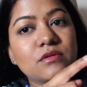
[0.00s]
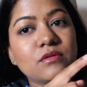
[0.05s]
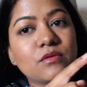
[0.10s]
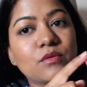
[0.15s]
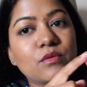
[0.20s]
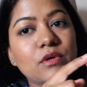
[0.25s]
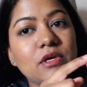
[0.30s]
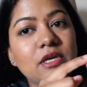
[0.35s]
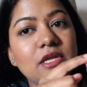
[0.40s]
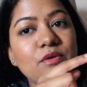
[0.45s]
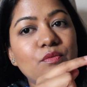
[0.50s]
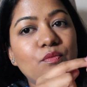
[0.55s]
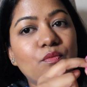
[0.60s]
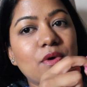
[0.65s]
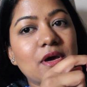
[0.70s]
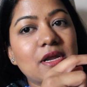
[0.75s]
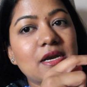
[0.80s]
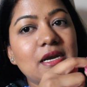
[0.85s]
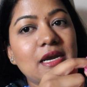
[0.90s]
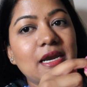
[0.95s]
only
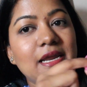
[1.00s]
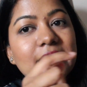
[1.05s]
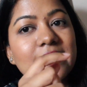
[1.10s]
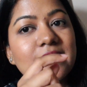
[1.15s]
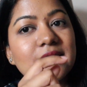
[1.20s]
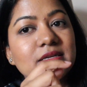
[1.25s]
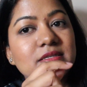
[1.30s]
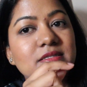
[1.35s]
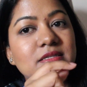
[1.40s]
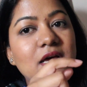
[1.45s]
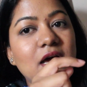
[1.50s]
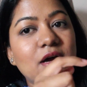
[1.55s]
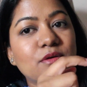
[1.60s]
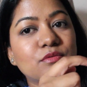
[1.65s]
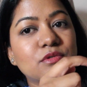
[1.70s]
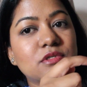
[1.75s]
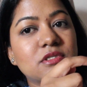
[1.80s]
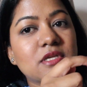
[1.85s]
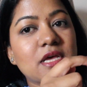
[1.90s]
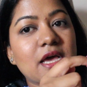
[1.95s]
one layer is
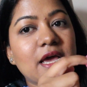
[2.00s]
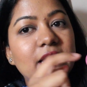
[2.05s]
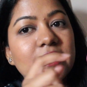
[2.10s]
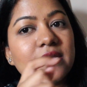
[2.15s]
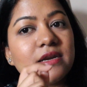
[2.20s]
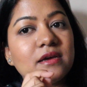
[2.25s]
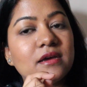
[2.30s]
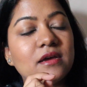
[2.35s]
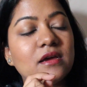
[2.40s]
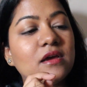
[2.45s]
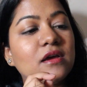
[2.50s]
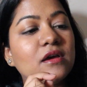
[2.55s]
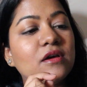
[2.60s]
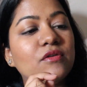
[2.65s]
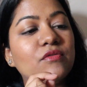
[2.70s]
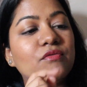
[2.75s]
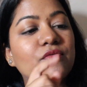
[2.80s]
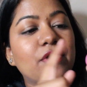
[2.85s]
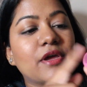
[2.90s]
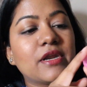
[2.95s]
outside
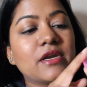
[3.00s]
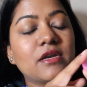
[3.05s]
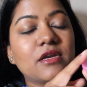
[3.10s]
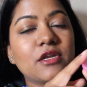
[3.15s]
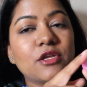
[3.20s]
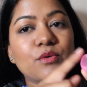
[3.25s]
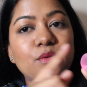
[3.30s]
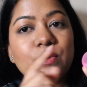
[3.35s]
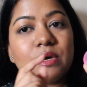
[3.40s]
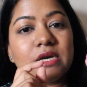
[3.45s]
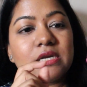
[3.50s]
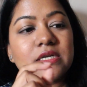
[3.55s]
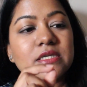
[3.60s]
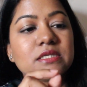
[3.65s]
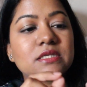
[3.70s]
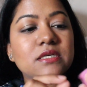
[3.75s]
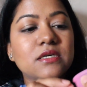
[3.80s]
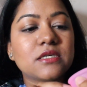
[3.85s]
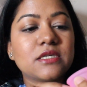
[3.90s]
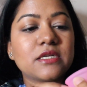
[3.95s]
when you are
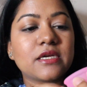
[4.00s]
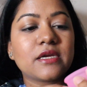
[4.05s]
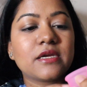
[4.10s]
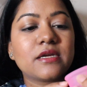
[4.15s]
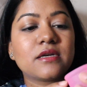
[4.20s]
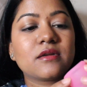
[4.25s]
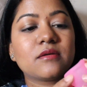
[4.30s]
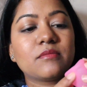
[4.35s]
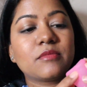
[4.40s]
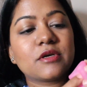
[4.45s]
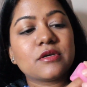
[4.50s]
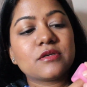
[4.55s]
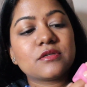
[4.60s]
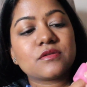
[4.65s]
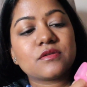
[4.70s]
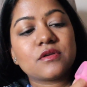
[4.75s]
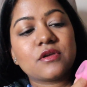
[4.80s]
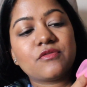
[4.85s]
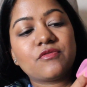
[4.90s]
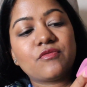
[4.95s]
inserting it,
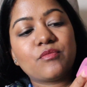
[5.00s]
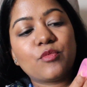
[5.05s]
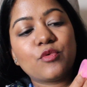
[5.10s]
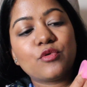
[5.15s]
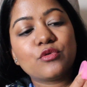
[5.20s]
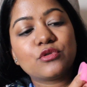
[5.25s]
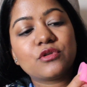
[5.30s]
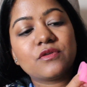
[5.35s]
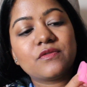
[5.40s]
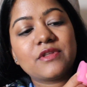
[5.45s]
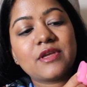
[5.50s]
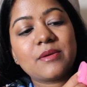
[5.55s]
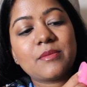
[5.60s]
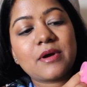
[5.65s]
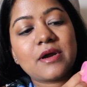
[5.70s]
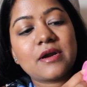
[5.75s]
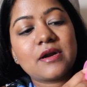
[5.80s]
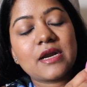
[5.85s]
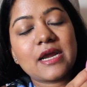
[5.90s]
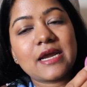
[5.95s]
because if both of them
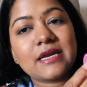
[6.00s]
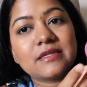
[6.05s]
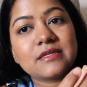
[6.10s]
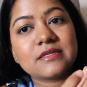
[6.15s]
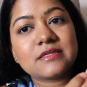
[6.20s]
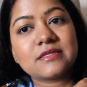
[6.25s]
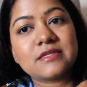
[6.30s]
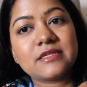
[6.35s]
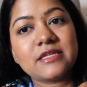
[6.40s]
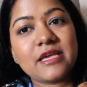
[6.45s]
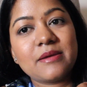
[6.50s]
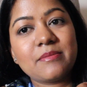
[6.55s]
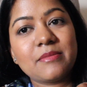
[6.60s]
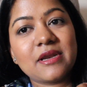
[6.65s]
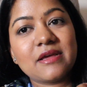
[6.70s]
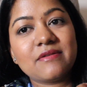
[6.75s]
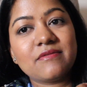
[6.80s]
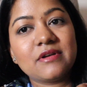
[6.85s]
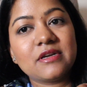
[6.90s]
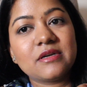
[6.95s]
are at the same
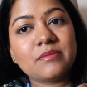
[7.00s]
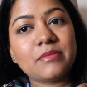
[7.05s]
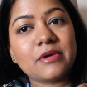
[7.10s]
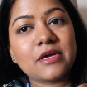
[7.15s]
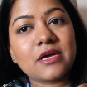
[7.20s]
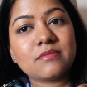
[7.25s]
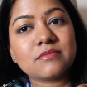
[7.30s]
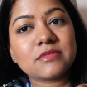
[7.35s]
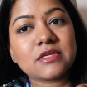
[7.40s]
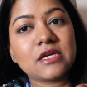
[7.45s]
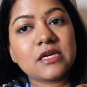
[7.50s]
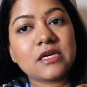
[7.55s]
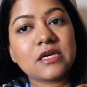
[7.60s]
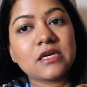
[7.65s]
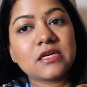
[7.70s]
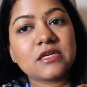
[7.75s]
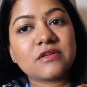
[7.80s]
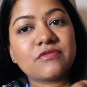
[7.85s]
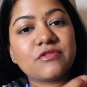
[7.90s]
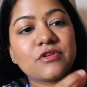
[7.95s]
level, it becomes a
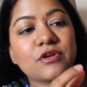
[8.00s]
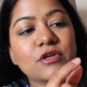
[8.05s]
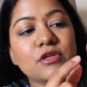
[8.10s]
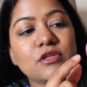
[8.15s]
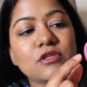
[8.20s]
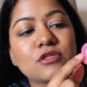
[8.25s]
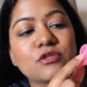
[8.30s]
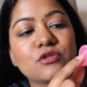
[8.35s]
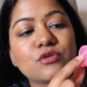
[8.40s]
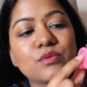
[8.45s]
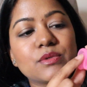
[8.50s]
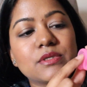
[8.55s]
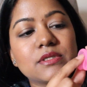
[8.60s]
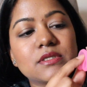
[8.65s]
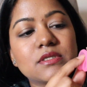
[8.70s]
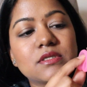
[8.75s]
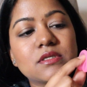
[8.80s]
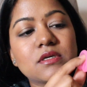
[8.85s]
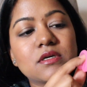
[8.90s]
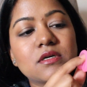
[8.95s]
little difficult to
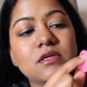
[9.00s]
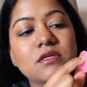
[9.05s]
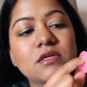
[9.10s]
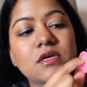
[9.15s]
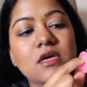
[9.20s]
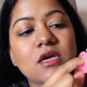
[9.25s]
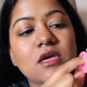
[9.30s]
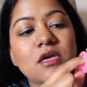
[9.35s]
insert.